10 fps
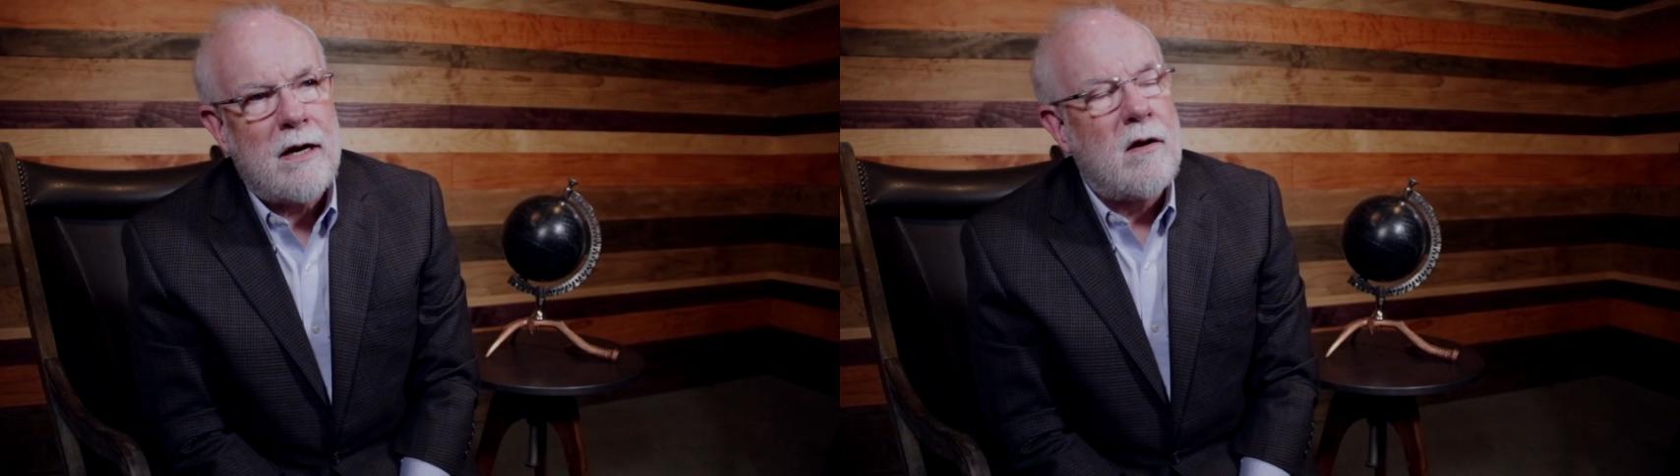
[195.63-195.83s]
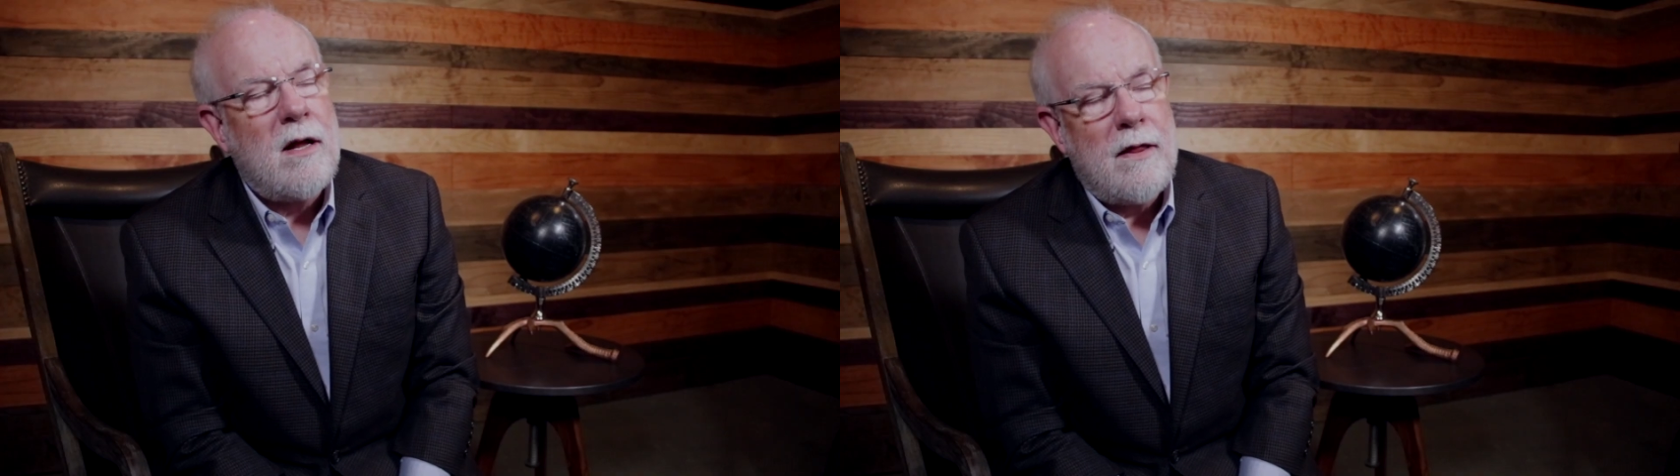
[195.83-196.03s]

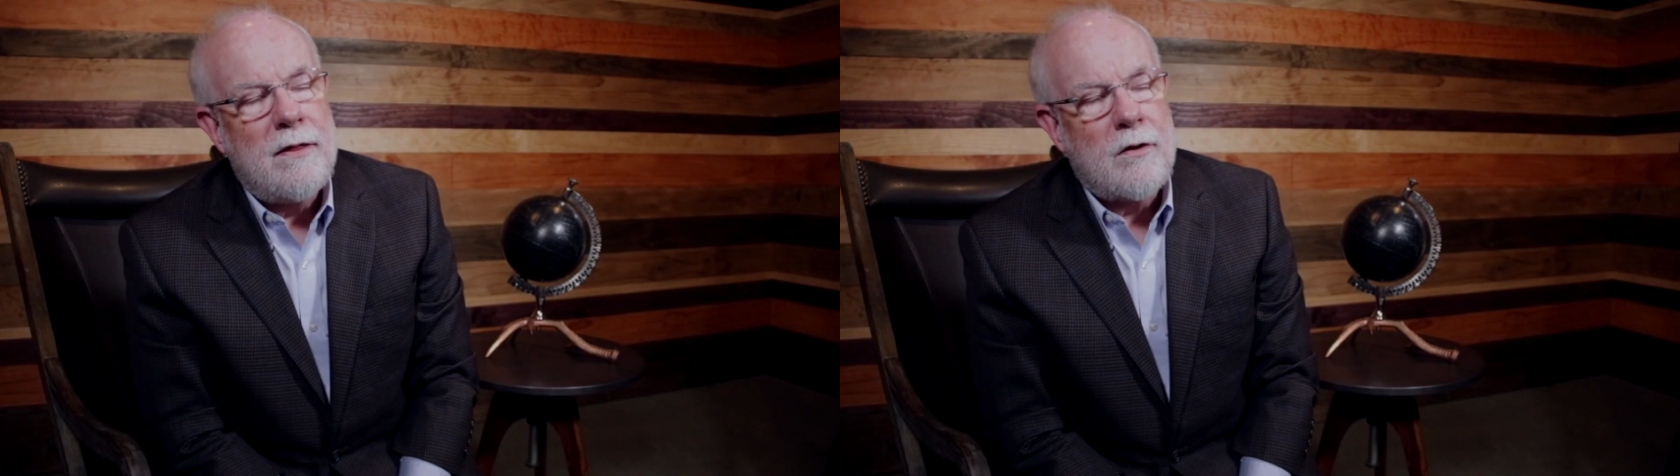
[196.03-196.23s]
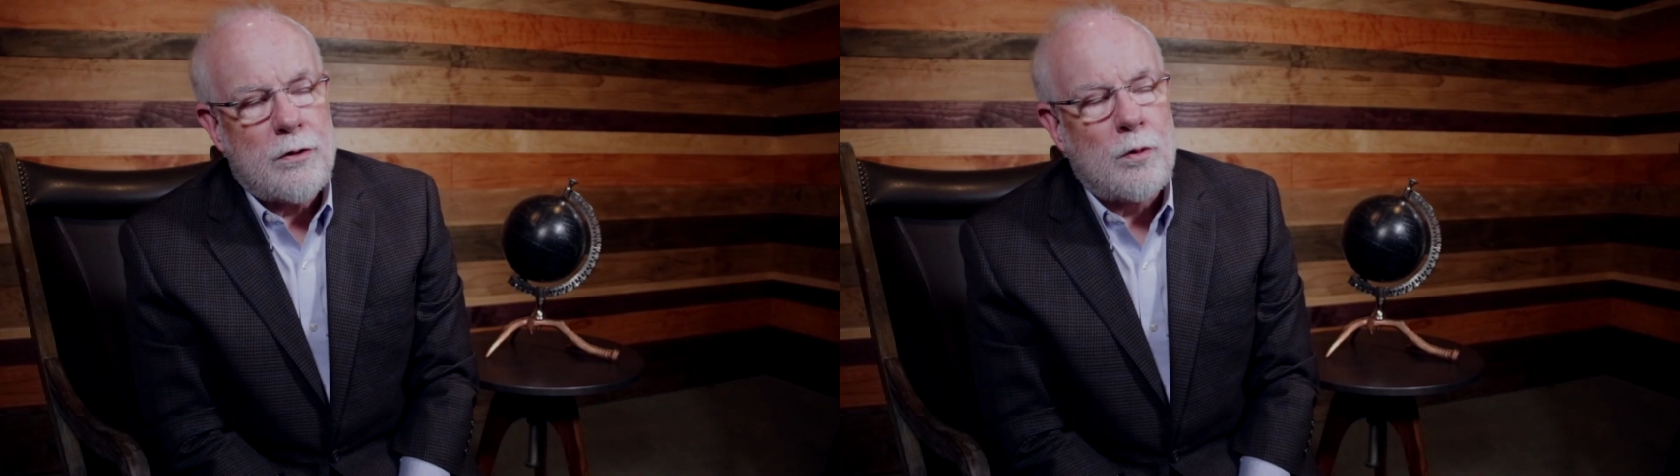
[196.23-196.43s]
year.
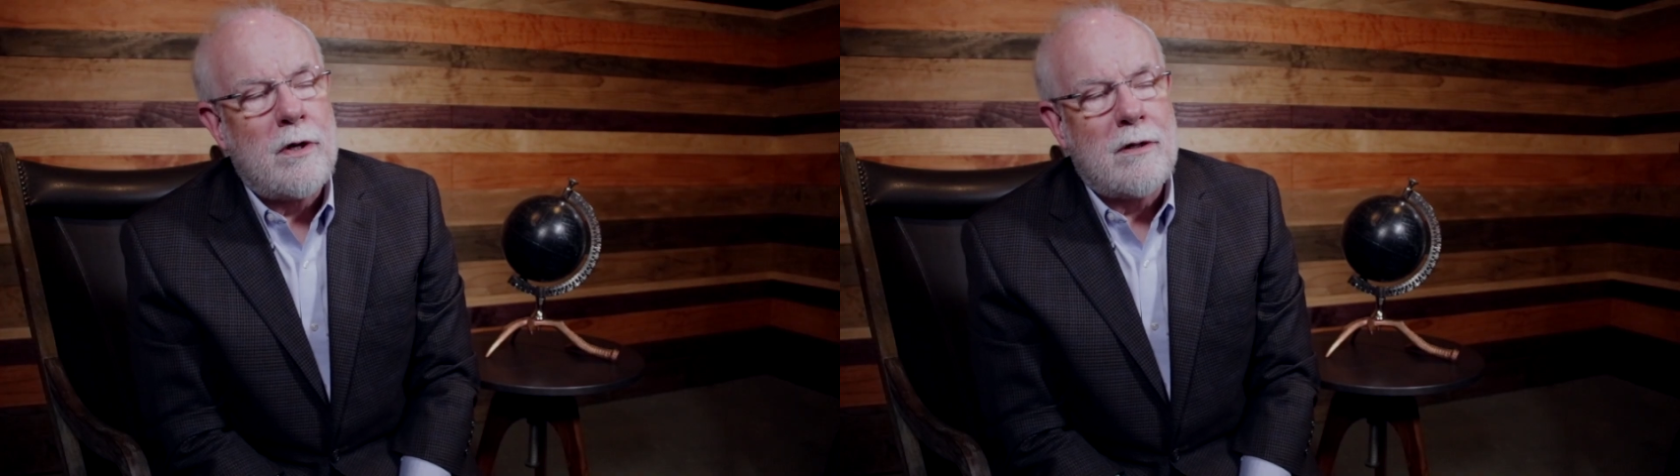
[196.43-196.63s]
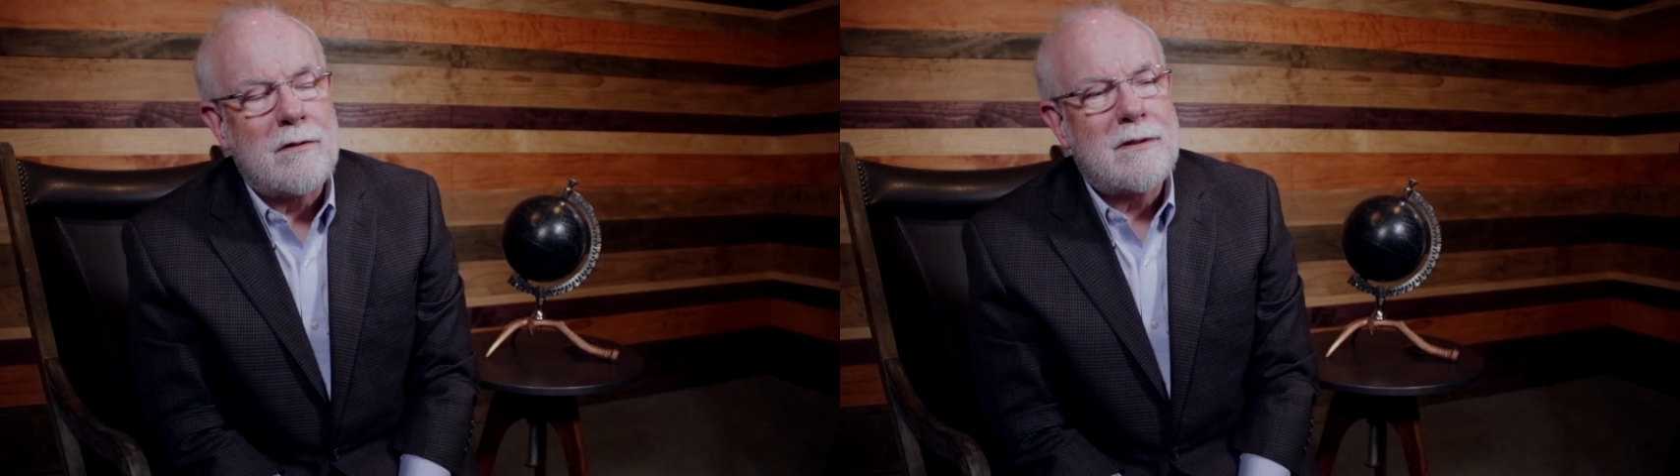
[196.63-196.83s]
They're
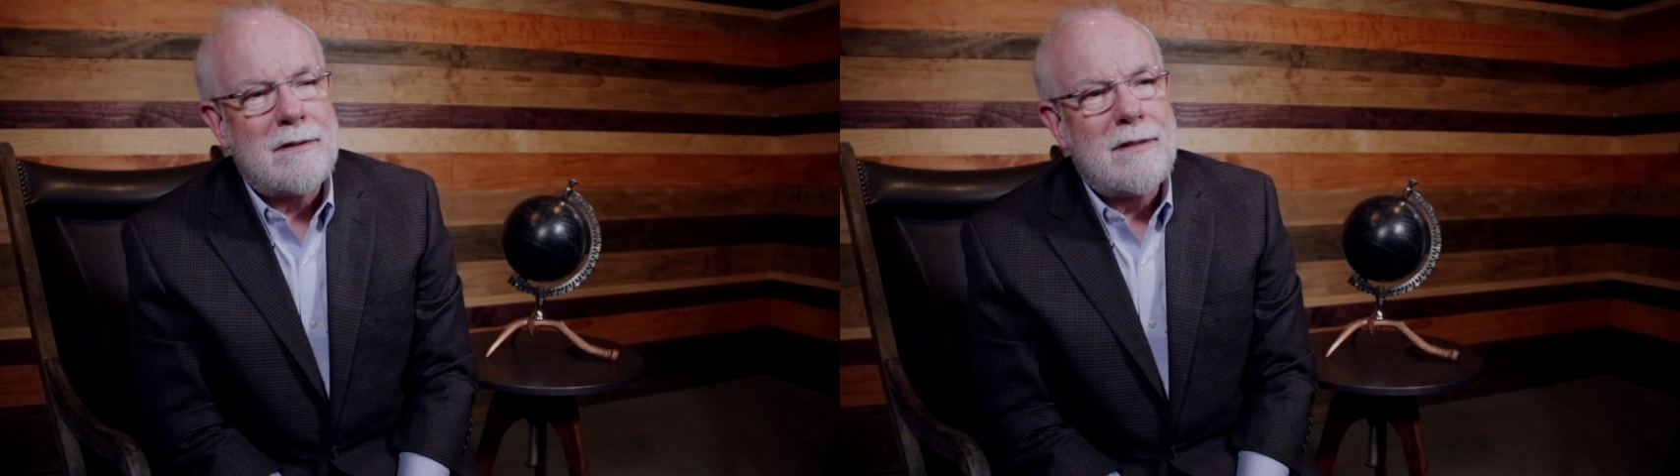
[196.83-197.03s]
thrilled,